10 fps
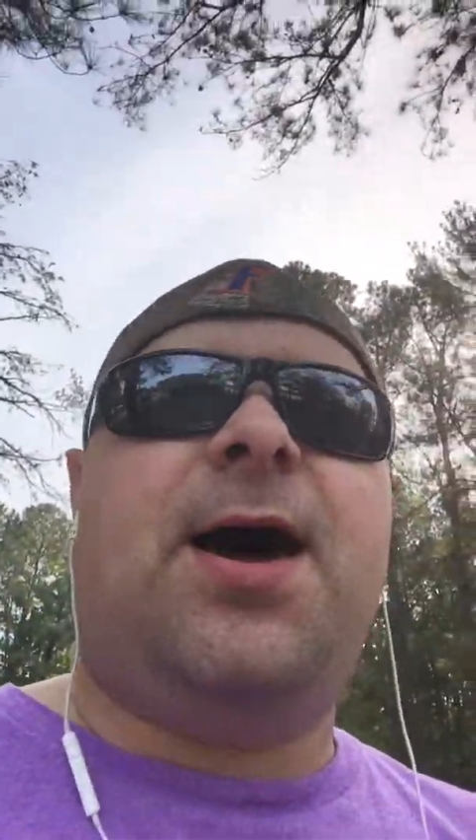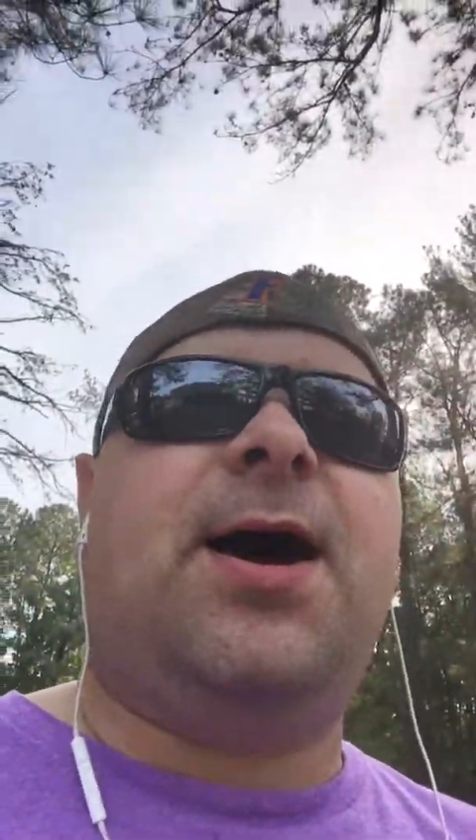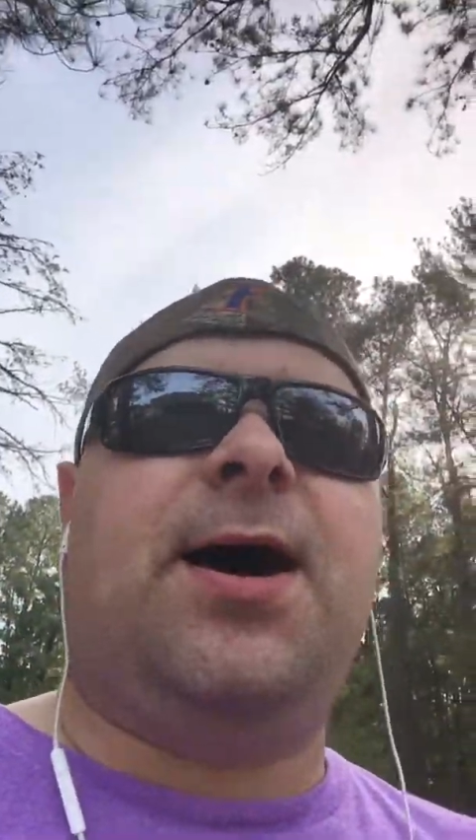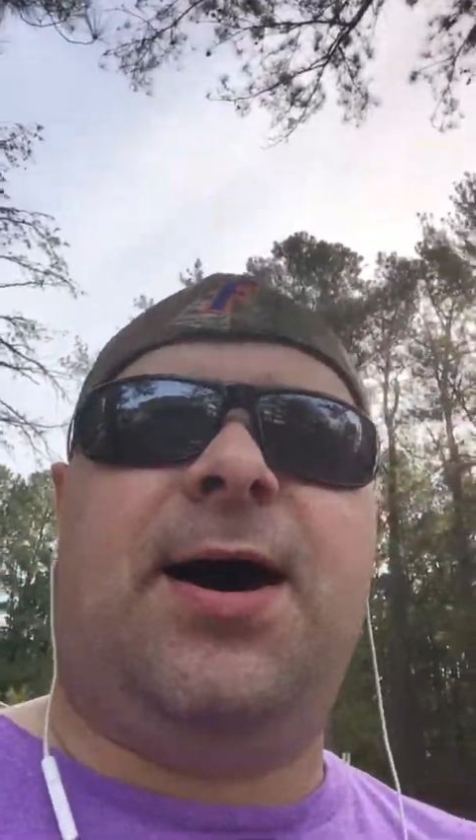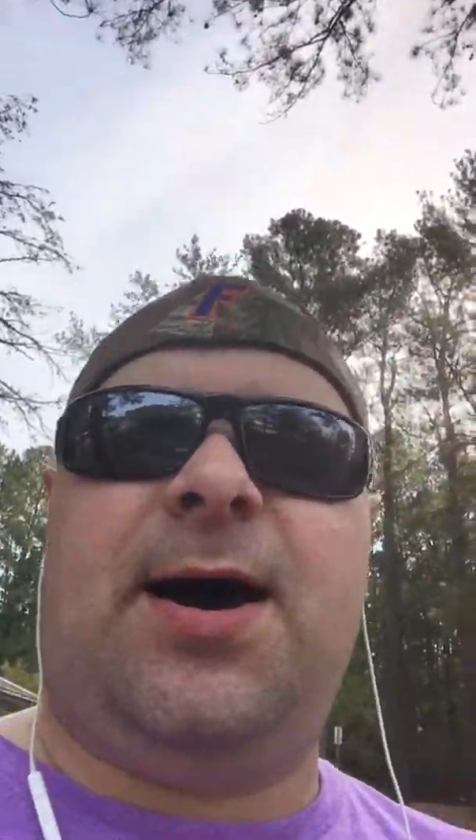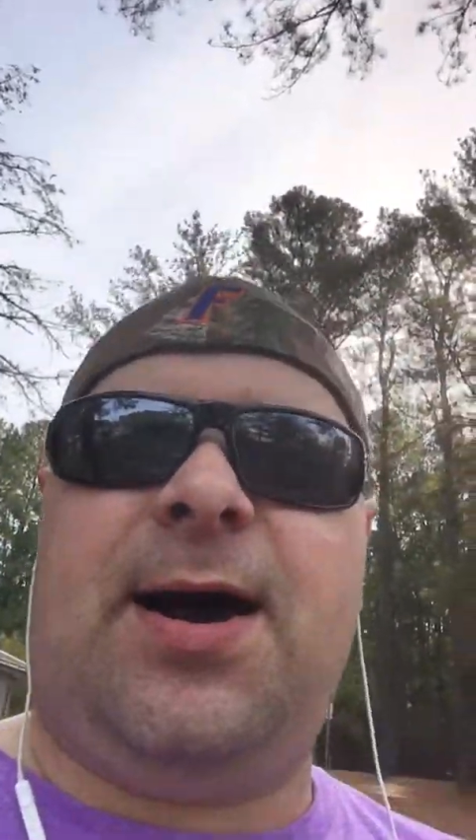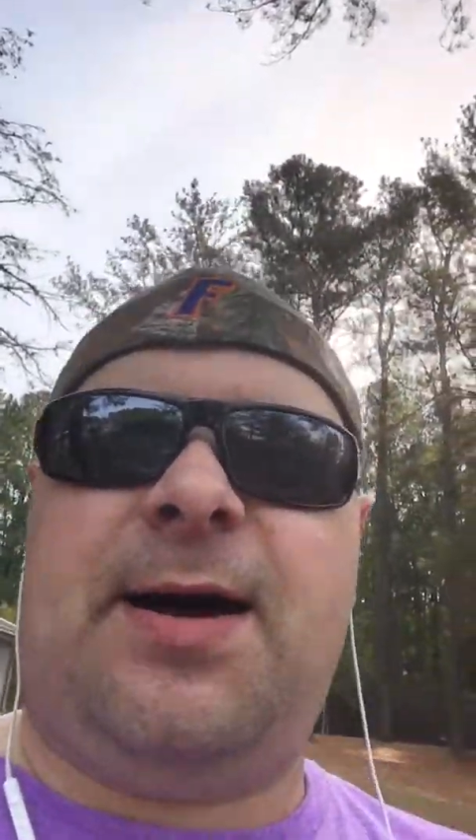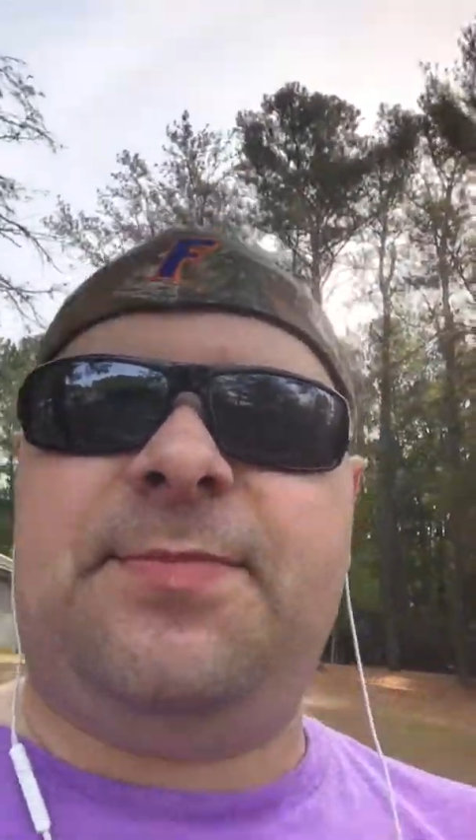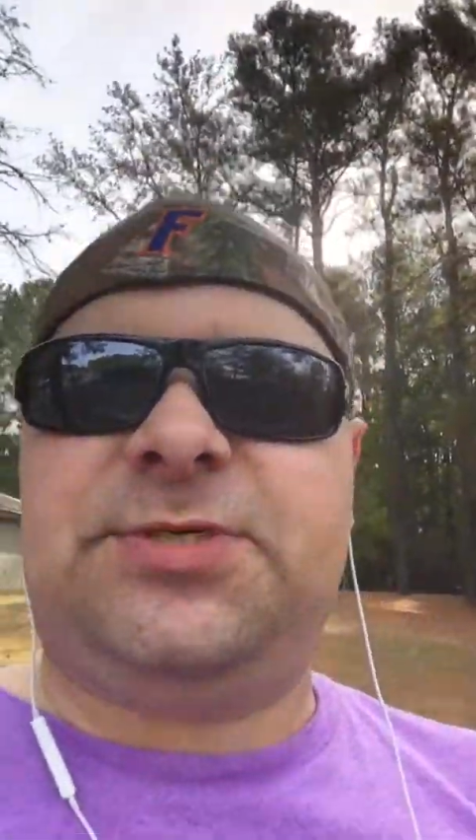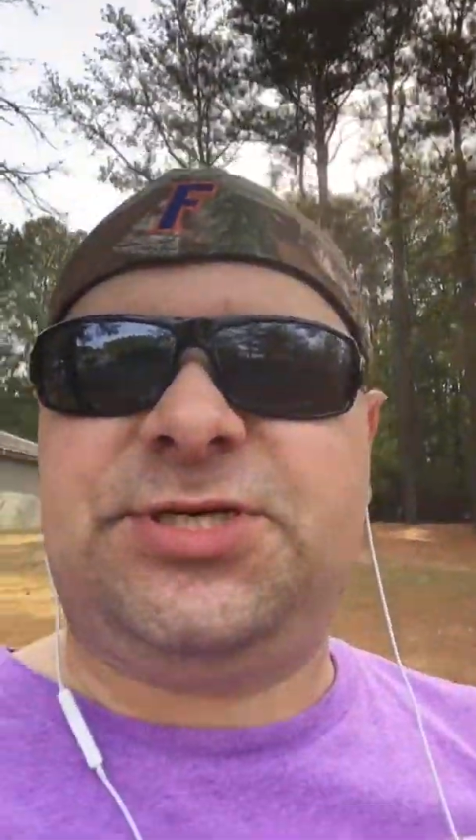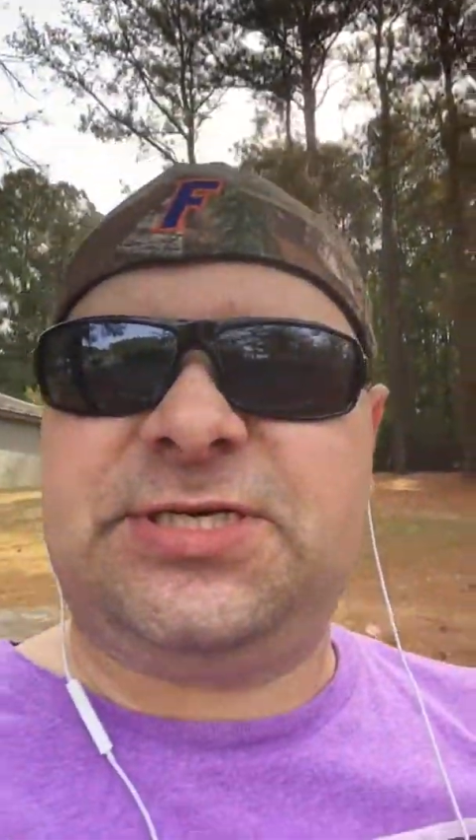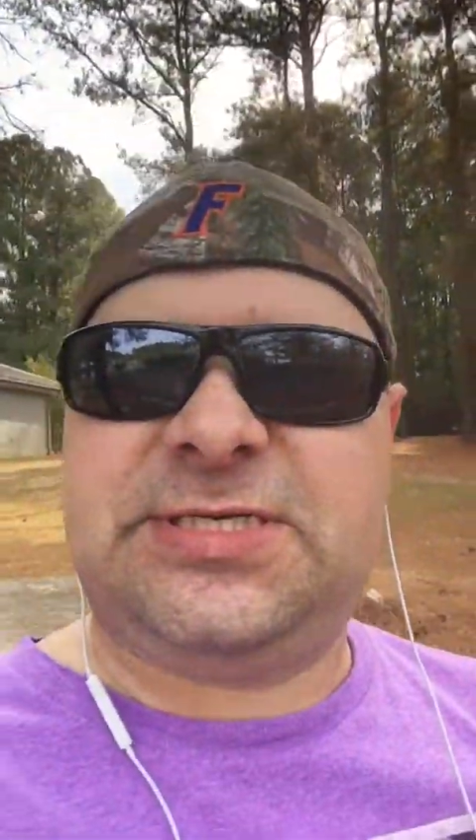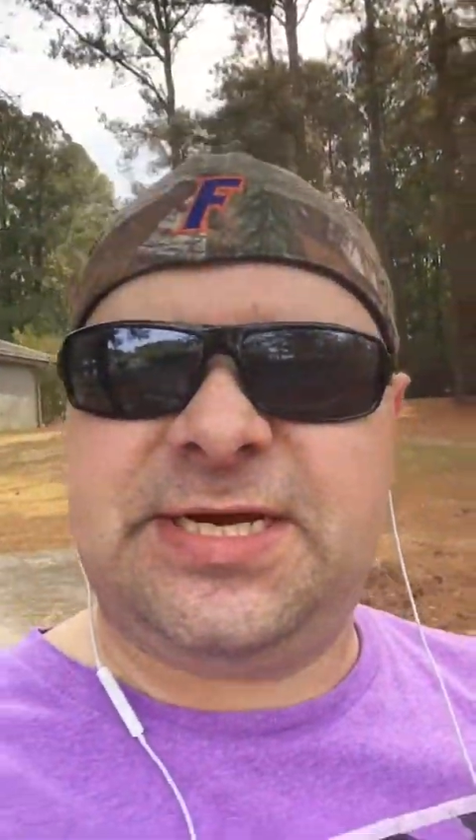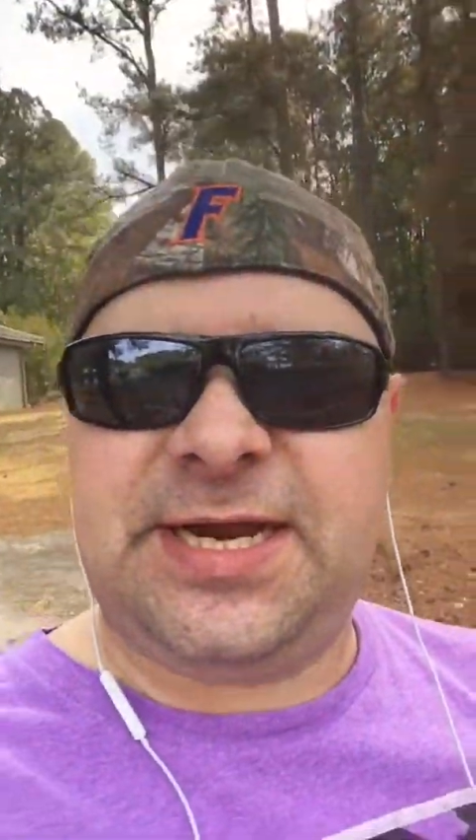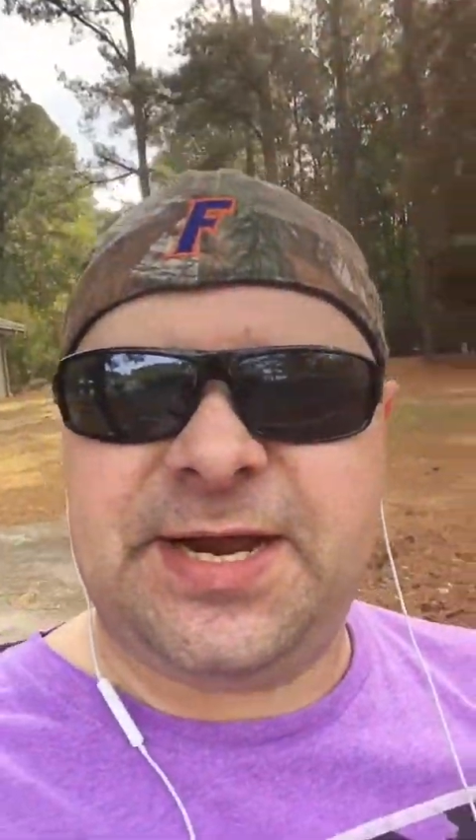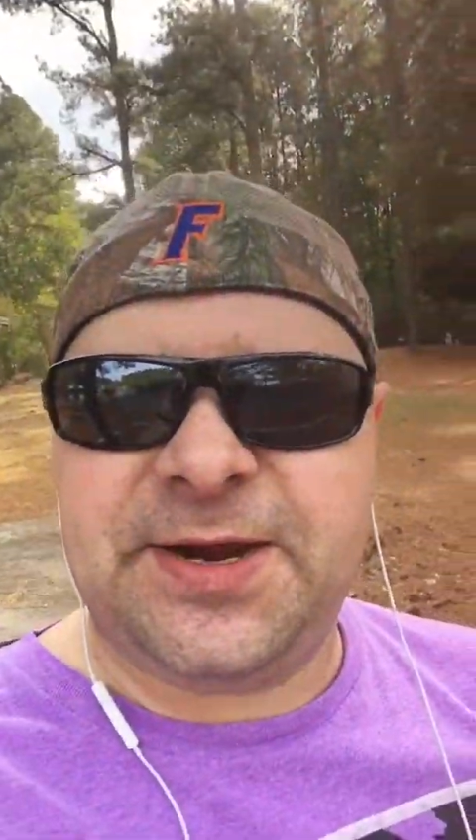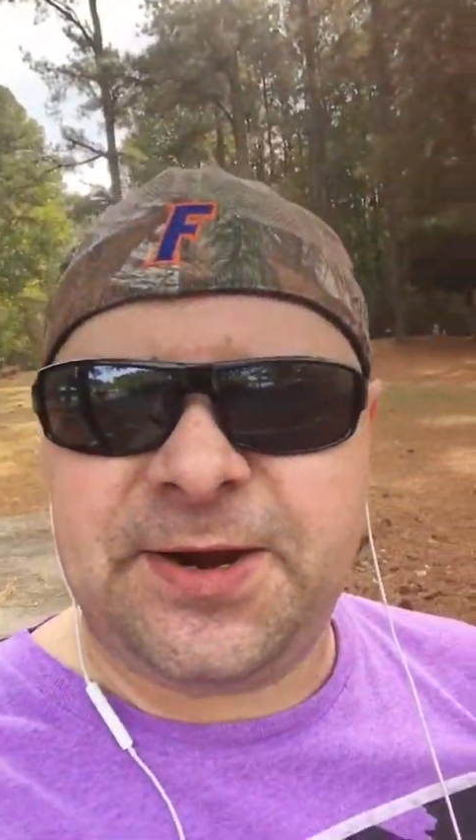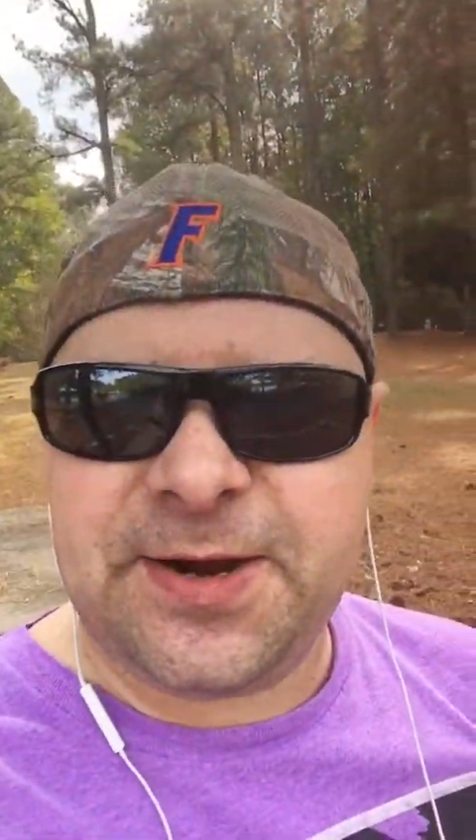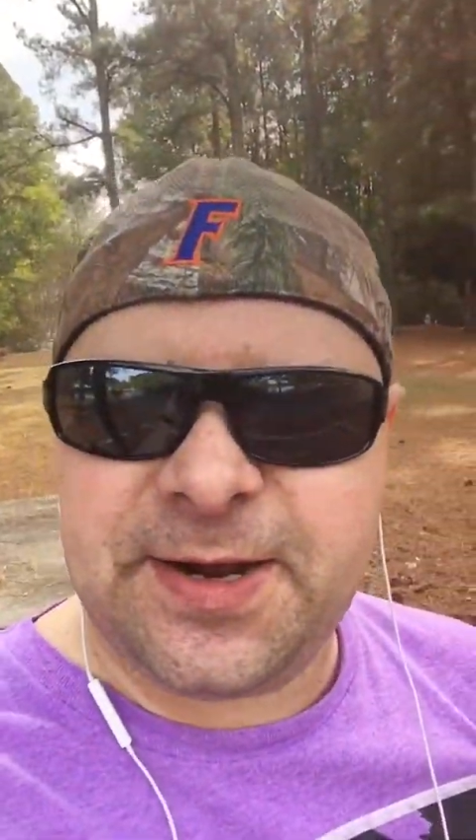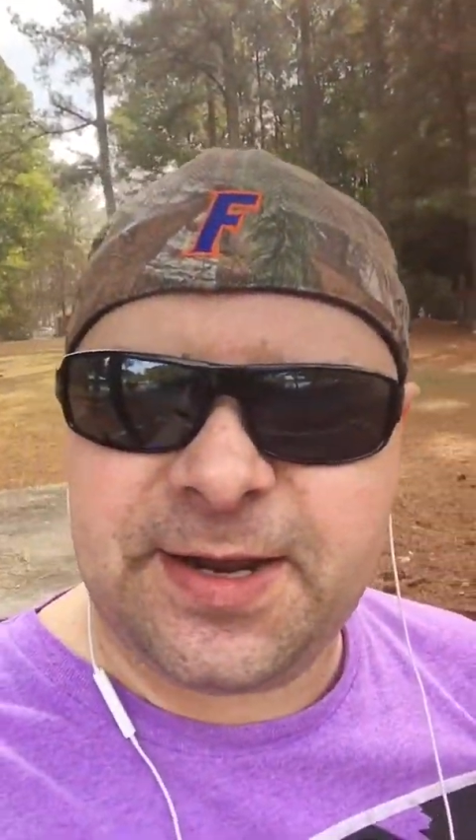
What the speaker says: I'm just sitting here